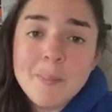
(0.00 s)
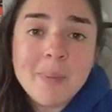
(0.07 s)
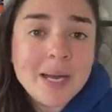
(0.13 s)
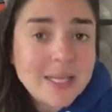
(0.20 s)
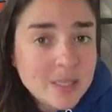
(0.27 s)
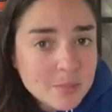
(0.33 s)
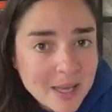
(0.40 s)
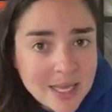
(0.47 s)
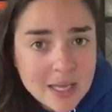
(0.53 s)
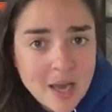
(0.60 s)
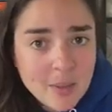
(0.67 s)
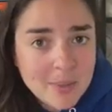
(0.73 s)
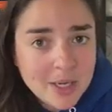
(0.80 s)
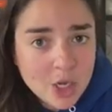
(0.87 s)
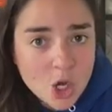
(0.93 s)
money may
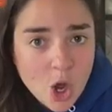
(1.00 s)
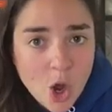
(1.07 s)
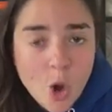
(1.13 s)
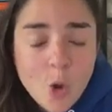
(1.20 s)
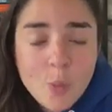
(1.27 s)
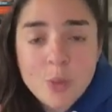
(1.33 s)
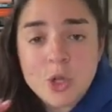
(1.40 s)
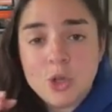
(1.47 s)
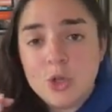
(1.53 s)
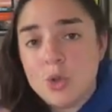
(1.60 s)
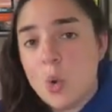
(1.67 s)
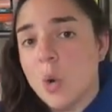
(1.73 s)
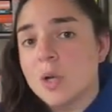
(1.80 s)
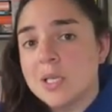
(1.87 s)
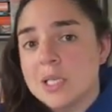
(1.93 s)
come and go,
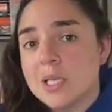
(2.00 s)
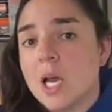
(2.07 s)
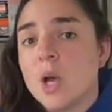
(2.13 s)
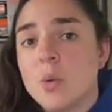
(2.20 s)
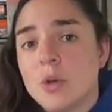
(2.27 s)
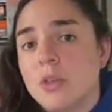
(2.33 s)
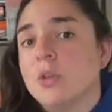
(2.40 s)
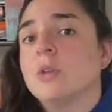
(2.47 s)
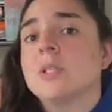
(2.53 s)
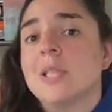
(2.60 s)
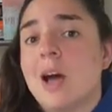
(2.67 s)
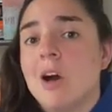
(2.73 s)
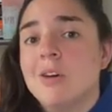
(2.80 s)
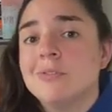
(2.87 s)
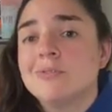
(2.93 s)
but you're stuck with
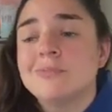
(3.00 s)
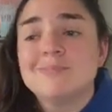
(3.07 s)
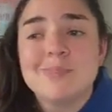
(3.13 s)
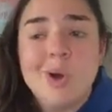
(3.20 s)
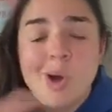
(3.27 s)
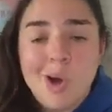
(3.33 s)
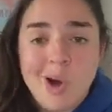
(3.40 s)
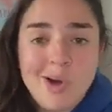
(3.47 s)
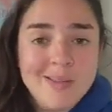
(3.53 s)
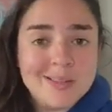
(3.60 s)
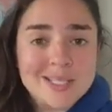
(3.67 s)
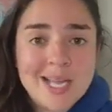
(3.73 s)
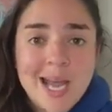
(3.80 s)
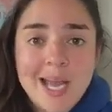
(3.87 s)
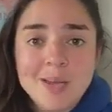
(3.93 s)
yourself all
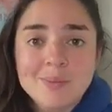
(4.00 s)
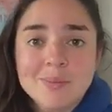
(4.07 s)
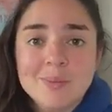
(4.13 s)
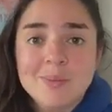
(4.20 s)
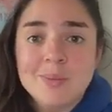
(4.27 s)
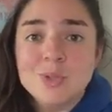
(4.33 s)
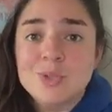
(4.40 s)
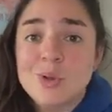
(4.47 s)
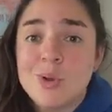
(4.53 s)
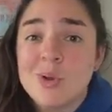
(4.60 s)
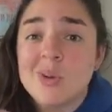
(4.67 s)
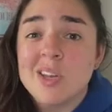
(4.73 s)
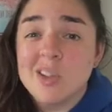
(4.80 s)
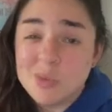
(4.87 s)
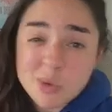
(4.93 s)
the time.
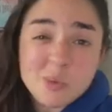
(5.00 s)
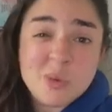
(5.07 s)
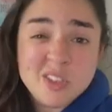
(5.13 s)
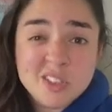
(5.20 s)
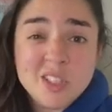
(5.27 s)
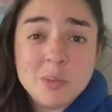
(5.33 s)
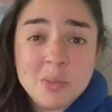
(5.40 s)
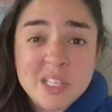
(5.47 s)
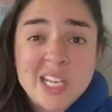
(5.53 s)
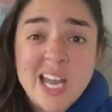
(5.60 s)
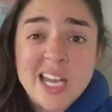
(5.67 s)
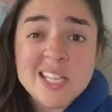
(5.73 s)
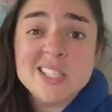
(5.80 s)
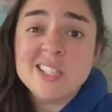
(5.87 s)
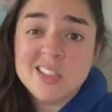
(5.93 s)
So it would really be
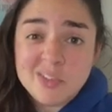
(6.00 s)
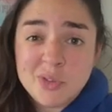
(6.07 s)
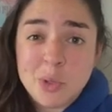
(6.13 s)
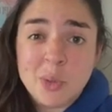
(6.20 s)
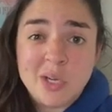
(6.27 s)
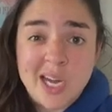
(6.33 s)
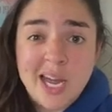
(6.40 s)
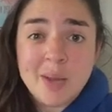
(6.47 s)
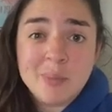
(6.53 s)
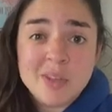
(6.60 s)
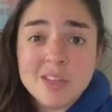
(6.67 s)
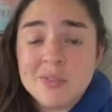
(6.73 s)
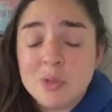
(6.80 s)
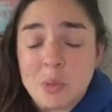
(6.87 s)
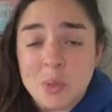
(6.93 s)
nice if you were
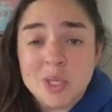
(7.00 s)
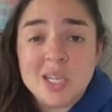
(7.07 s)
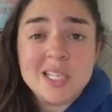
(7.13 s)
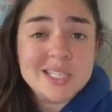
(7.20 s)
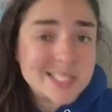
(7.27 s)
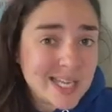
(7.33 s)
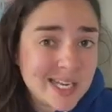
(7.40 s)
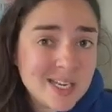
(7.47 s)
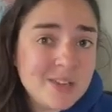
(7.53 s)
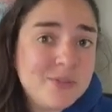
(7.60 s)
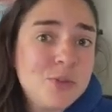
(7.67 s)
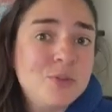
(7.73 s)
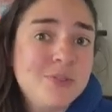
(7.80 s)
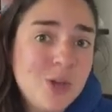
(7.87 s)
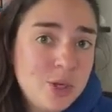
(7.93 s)
happy, if you were content,
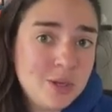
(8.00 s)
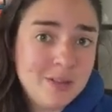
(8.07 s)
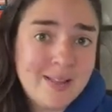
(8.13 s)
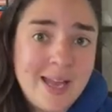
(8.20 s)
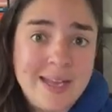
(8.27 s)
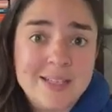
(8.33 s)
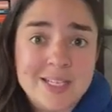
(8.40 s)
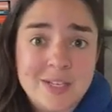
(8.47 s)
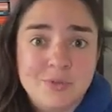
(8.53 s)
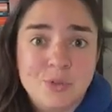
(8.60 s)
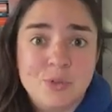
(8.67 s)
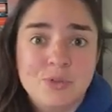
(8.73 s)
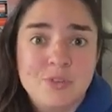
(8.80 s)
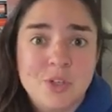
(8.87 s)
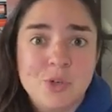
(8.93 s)
if you felt aligned and
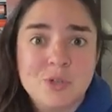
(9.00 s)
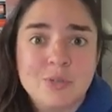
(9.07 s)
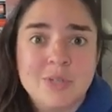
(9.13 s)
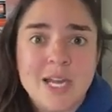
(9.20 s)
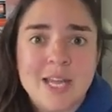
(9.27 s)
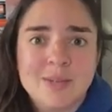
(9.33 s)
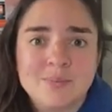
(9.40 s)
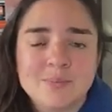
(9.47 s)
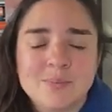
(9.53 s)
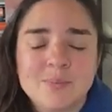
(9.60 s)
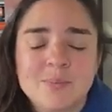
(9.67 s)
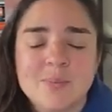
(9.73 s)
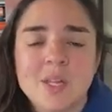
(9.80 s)
fulfilled, right?